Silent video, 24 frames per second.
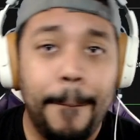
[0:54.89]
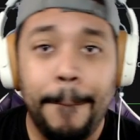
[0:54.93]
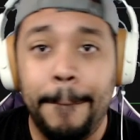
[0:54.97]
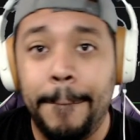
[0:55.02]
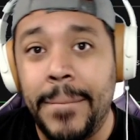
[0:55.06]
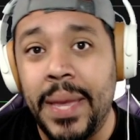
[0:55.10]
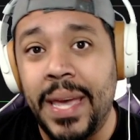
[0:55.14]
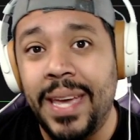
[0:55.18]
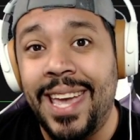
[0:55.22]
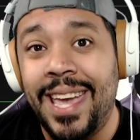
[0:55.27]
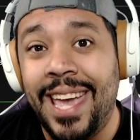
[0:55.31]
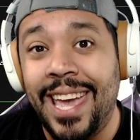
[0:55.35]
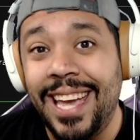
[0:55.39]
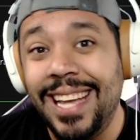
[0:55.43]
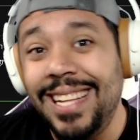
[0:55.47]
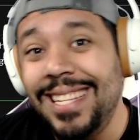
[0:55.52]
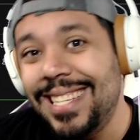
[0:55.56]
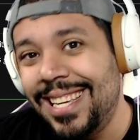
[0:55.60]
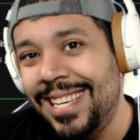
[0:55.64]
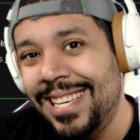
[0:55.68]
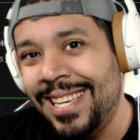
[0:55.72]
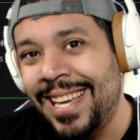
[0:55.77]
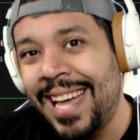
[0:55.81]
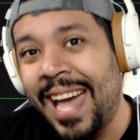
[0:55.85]
Big hint,
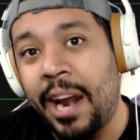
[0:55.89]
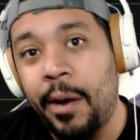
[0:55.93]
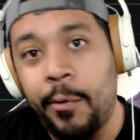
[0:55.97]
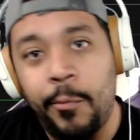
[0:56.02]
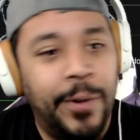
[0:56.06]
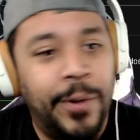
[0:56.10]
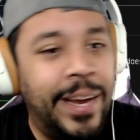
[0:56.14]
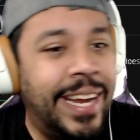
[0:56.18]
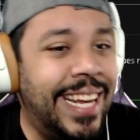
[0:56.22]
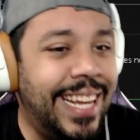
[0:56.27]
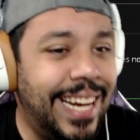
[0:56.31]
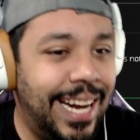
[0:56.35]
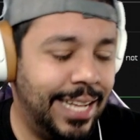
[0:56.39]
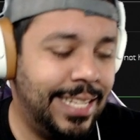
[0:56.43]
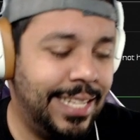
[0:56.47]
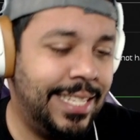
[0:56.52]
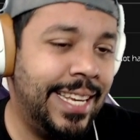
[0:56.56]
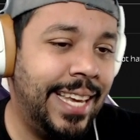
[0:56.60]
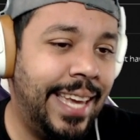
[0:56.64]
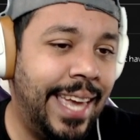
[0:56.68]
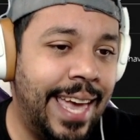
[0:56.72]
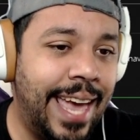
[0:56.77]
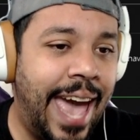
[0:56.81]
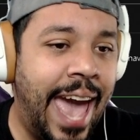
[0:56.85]
you got to read to
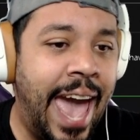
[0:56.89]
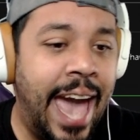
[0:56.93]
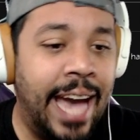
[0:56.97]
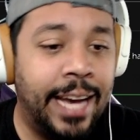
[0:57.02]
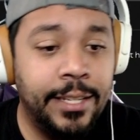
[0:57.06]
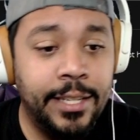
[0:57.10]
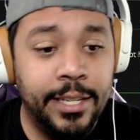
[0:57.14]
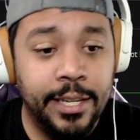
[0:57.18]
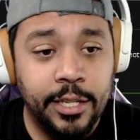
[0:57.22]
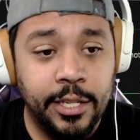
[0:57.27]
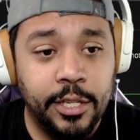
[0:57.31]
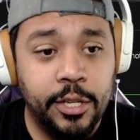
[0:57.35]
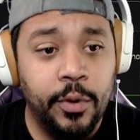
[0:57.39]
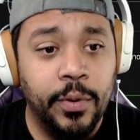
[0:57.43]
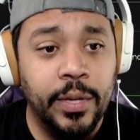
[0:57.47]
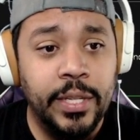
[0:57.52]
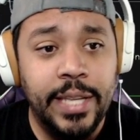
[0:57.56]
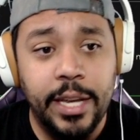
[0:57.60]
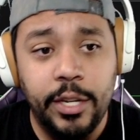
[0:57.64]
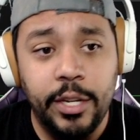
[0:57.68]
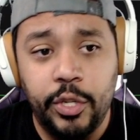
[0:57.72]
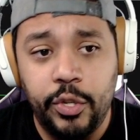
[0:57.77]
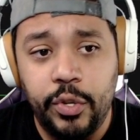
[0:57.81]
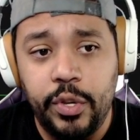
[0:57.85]
get access. So
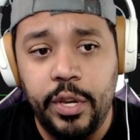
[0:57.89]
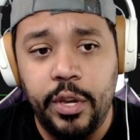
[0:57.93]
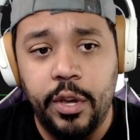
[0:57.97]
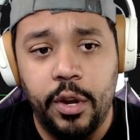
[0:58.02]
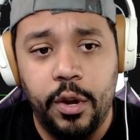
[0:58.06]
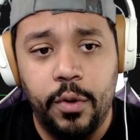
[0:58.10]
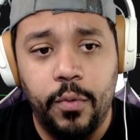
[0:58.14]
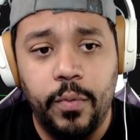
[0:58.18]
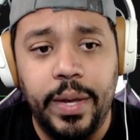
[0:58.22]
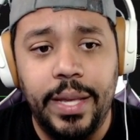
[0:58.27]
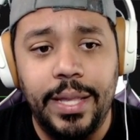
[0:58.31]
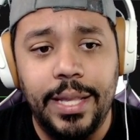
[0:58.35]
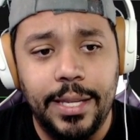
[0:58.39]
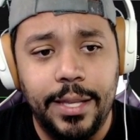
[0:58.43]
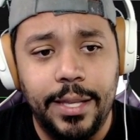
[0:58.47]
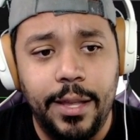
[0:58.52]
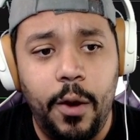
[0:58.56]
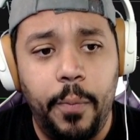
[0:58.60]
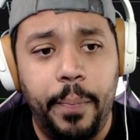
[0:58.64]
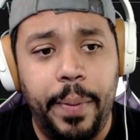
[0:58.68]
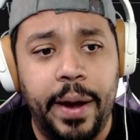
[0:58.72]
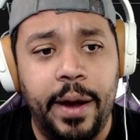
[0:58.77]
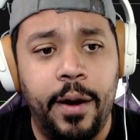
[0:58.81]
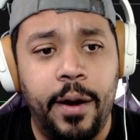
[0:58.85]
essentially, you're going to read this little
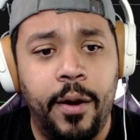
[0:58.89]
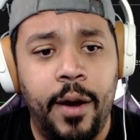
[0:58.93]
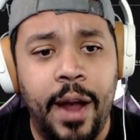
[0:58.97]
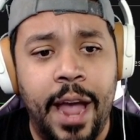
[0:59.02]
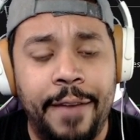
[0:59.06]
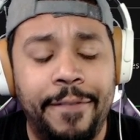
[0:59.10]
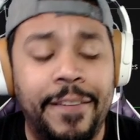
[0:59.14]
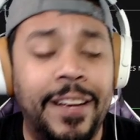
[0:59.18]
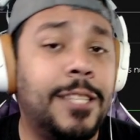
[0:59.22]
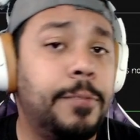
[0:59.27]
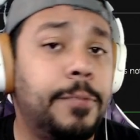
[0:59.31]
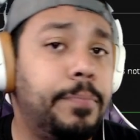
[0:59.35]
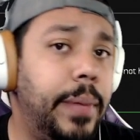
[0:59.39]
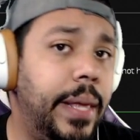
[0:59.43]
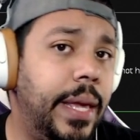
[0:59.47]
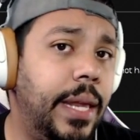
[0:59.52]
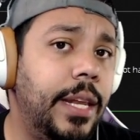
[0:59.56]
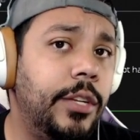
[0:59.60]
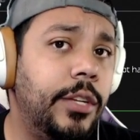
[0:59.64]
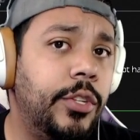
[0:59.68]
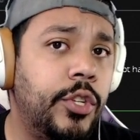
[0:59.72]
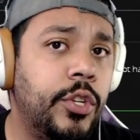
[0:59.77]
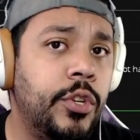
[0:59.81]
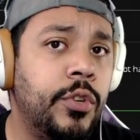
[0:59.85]
paragraph explaining to